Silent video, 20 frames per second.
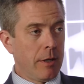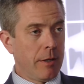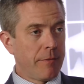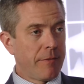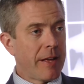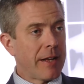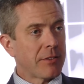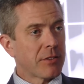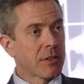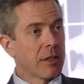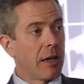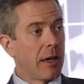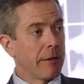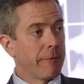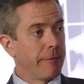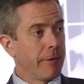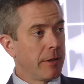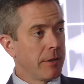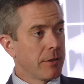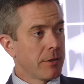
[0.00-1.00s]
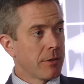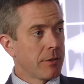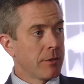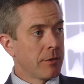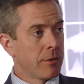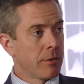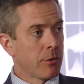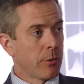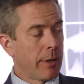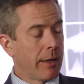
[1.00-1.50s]
That's confidence.
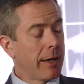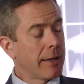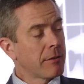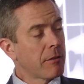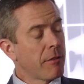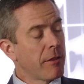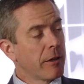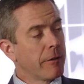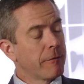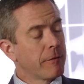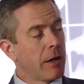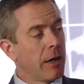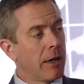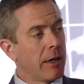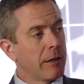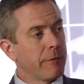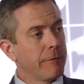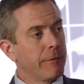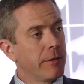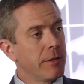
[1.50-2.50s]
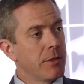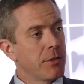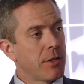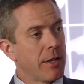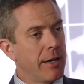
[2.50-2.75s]
So I like to think of confidence